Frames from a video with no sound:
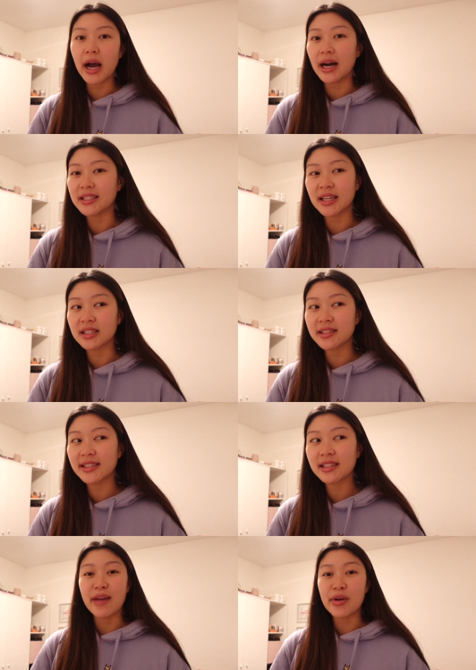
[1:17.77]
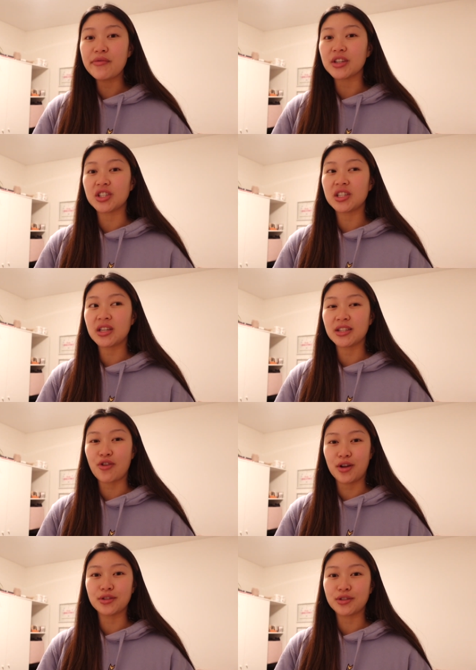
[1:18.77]
my eyes tested and my vision has
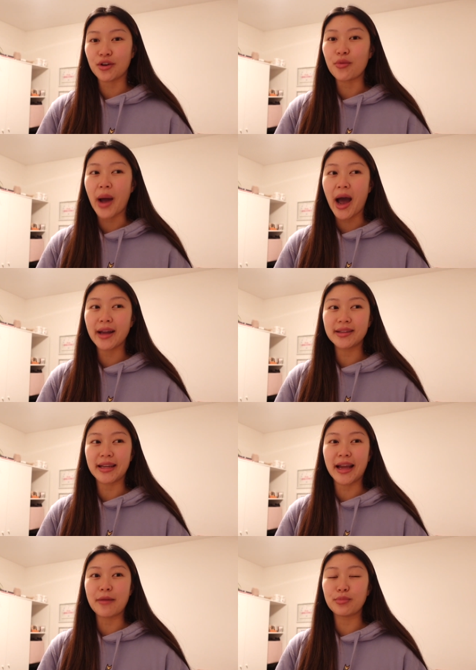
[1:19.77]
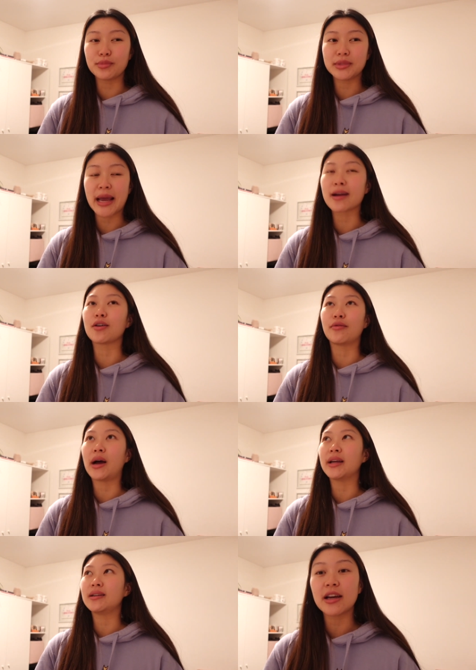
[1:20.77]
gotten so bad. Like, I'm
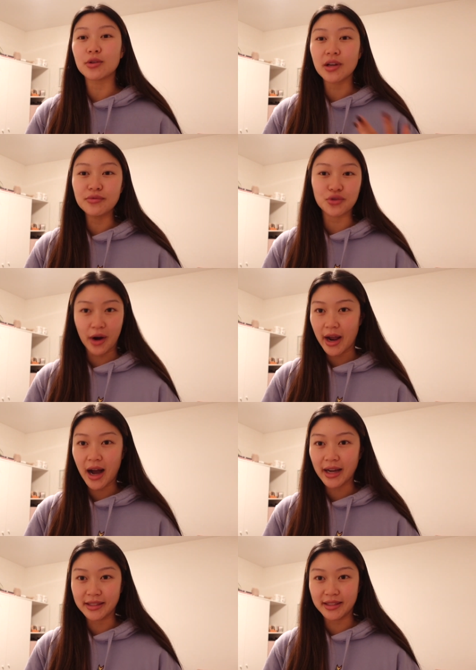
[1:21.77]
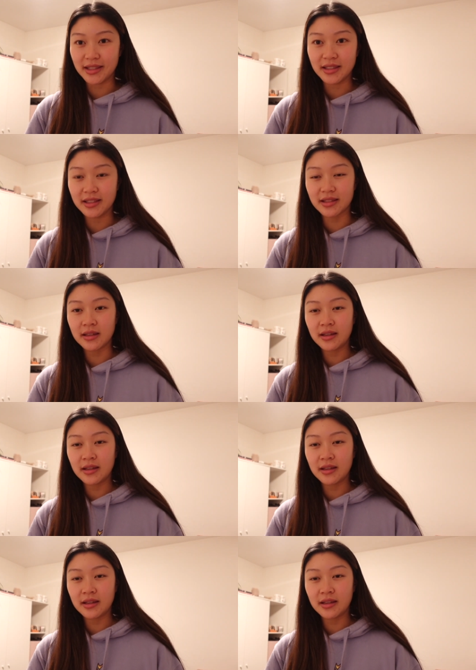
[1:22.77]
terrified. I also have dry eye disease.